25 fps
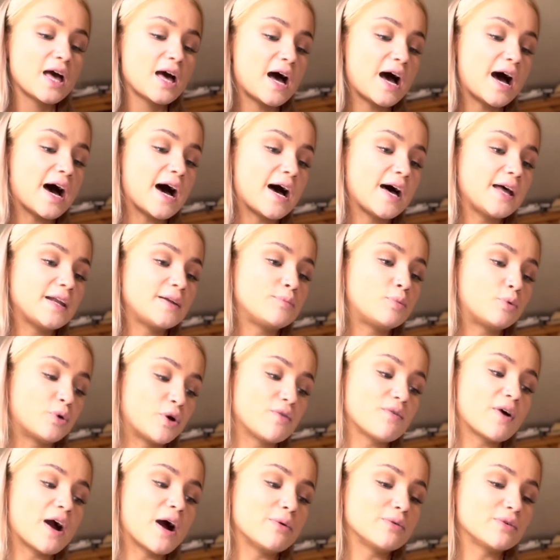and brought it
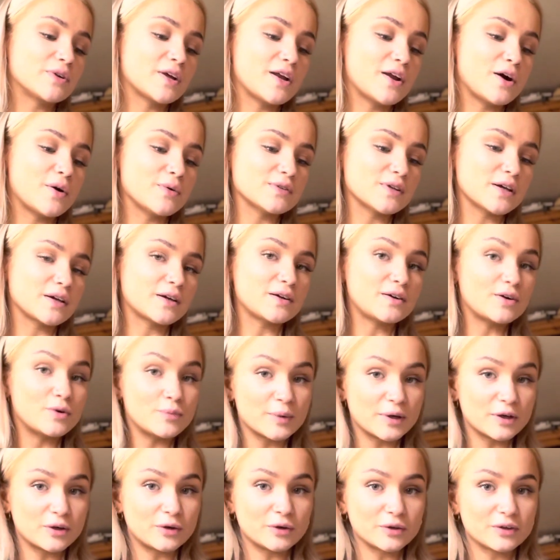round and I was like, oh my
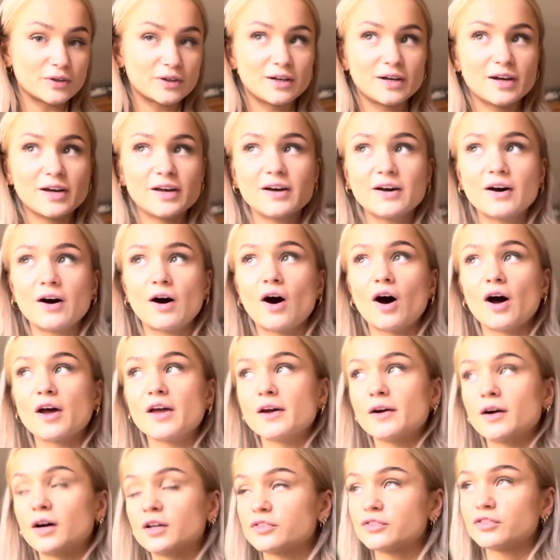god. I,
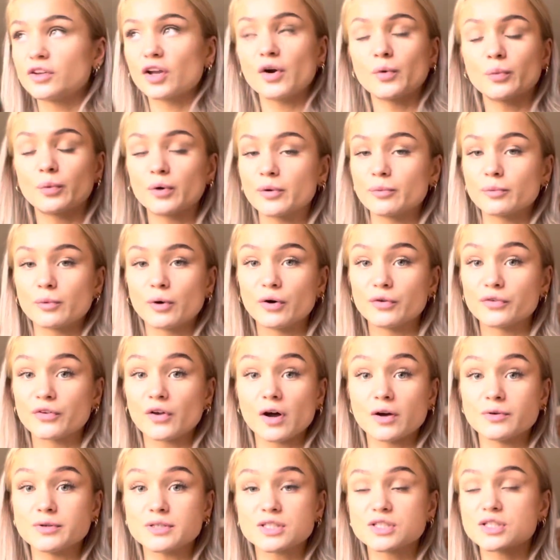I don't know what it was. I
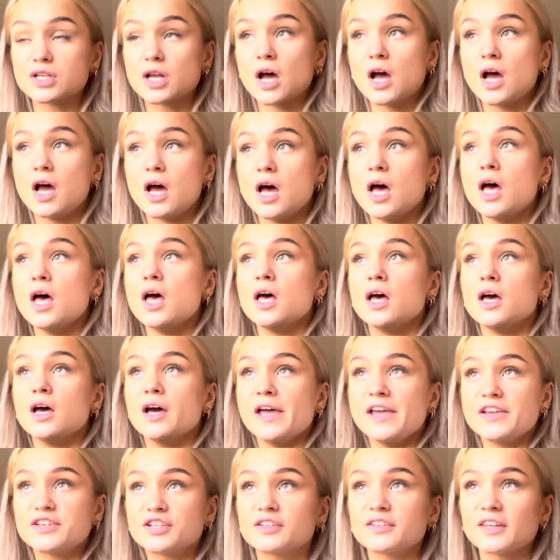was,
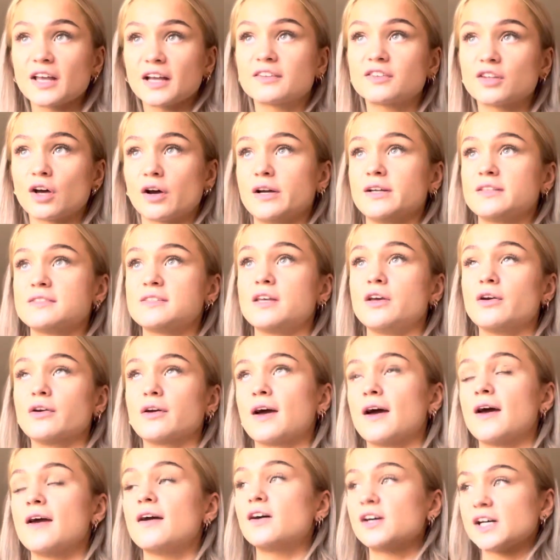it's just anxiety,
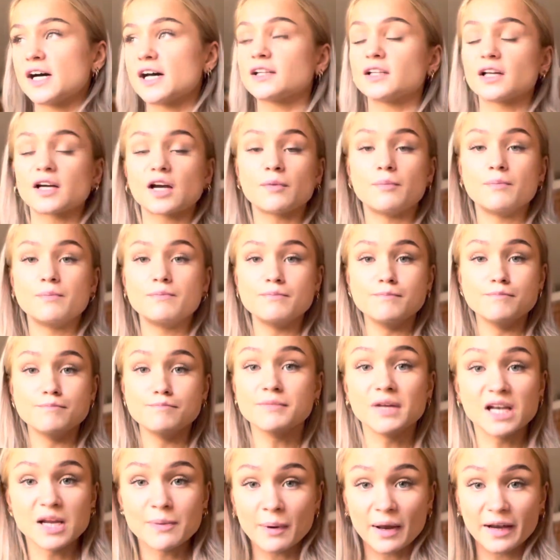okay? I had like a
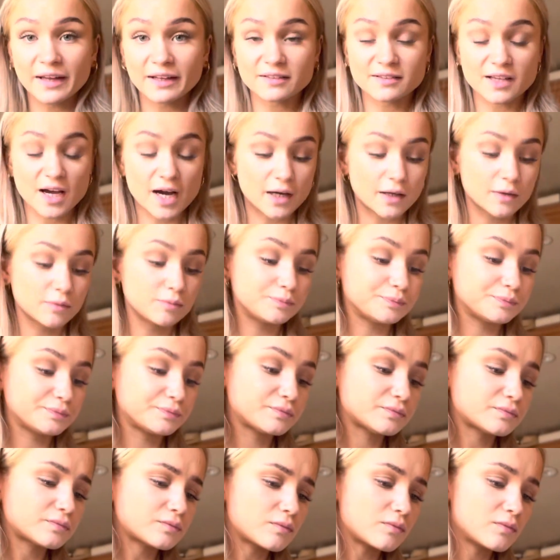mini panic attack.
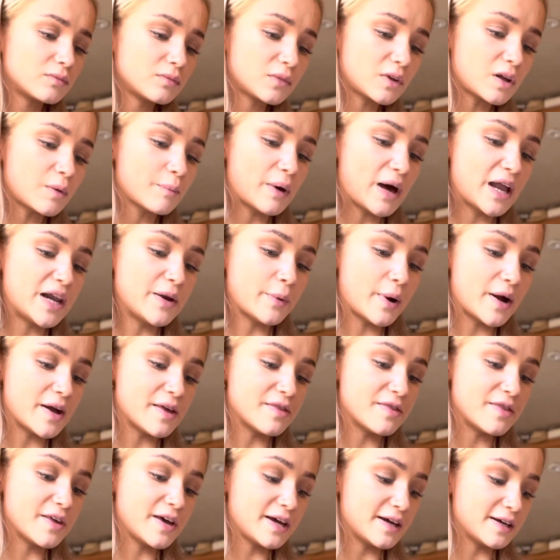But anyway,
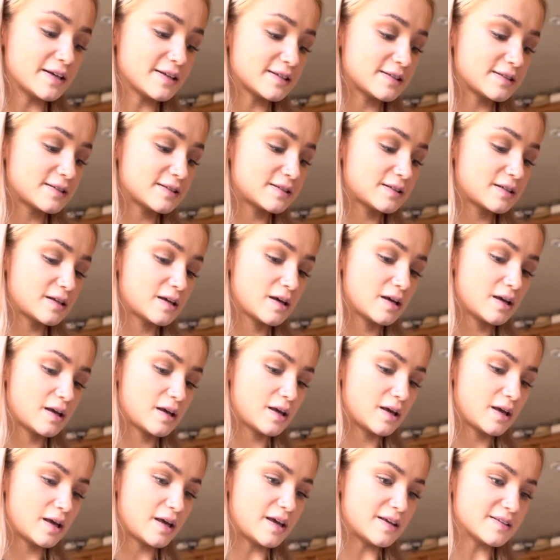this
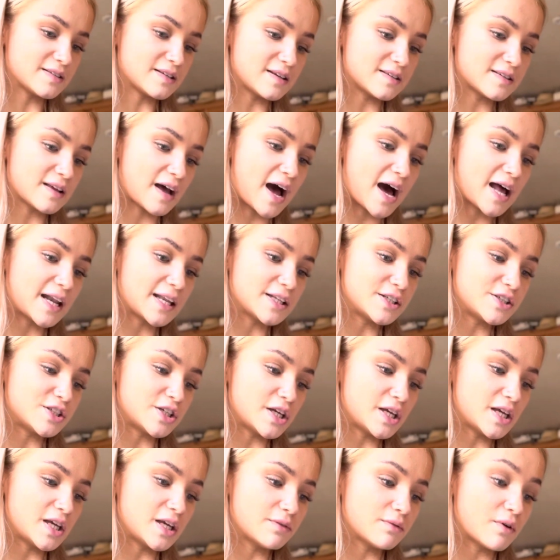is his
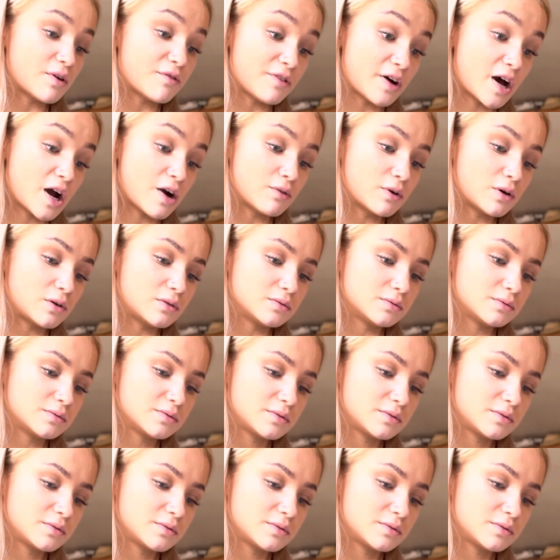allergy referral